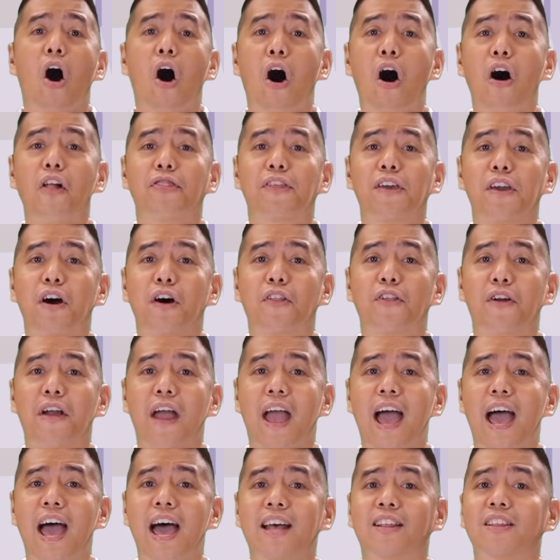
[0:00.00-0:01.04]
On the other
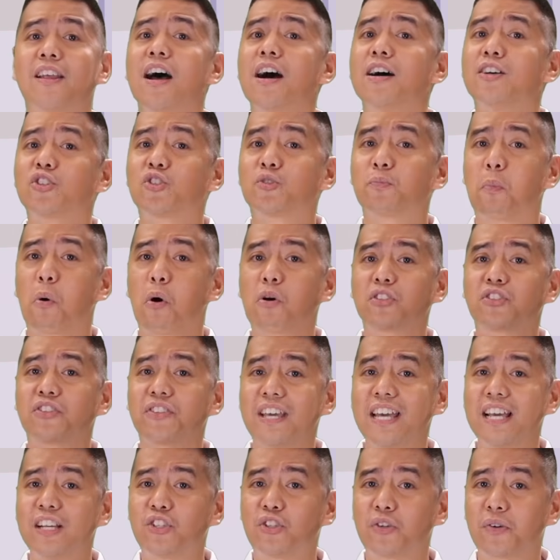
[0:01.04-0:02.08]
hand, sports
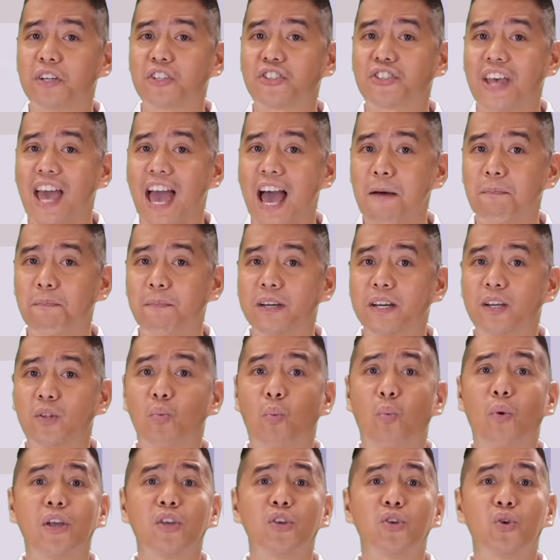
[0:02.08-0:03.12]
injuries
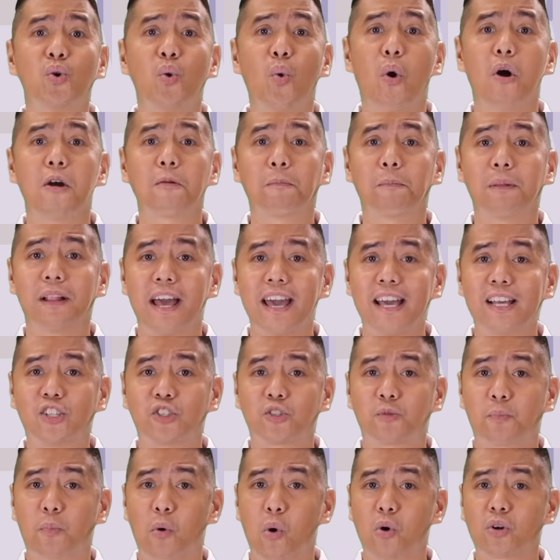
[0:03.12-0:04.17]
happen when you are playing
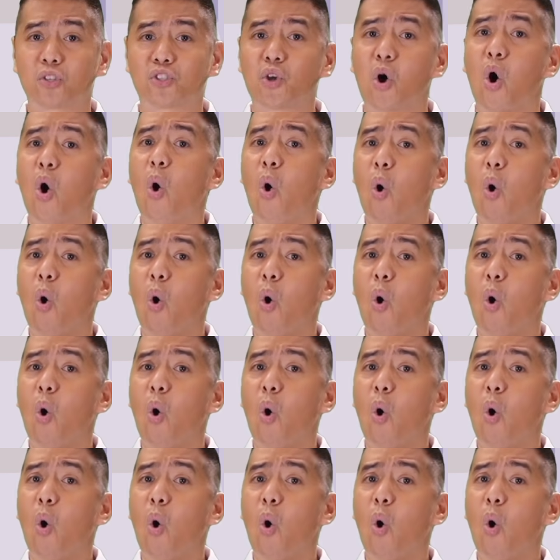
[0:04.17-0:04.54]
sports